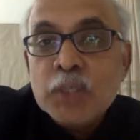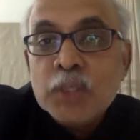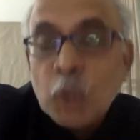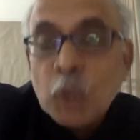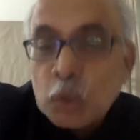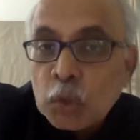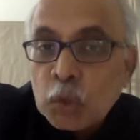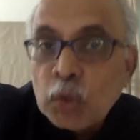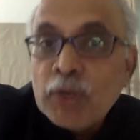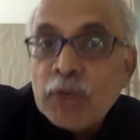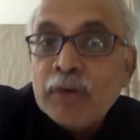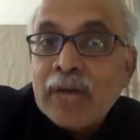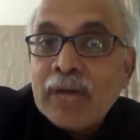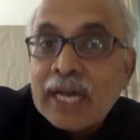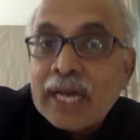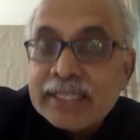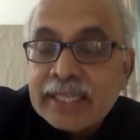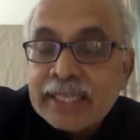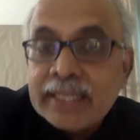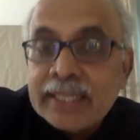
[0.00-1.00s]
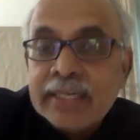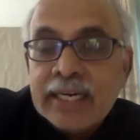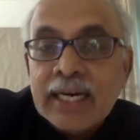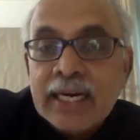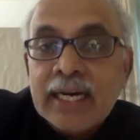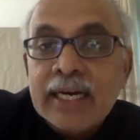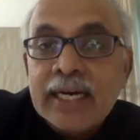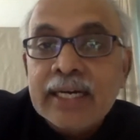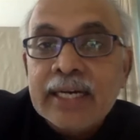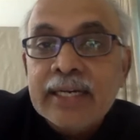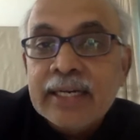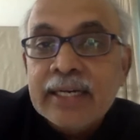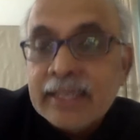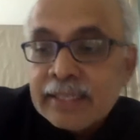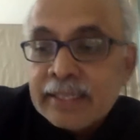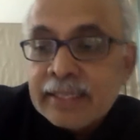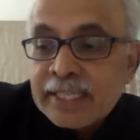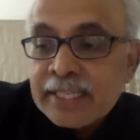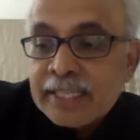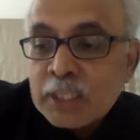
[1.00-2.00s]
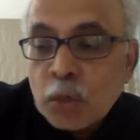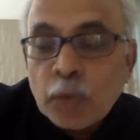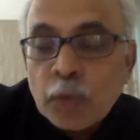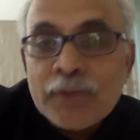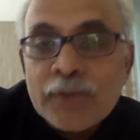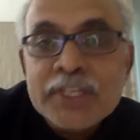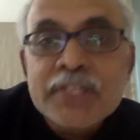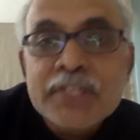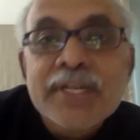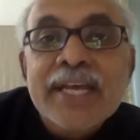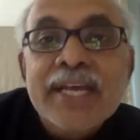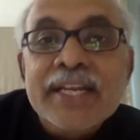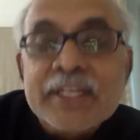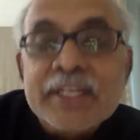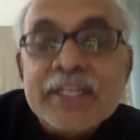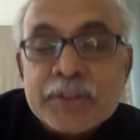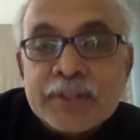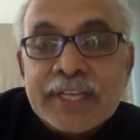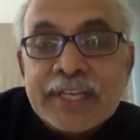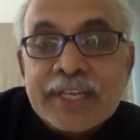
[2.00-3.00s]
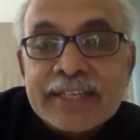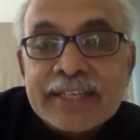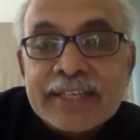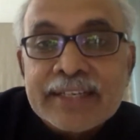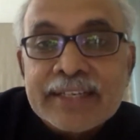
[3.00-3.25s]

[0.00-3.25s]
not only your Aadhaar card, there's a questionnaire is there.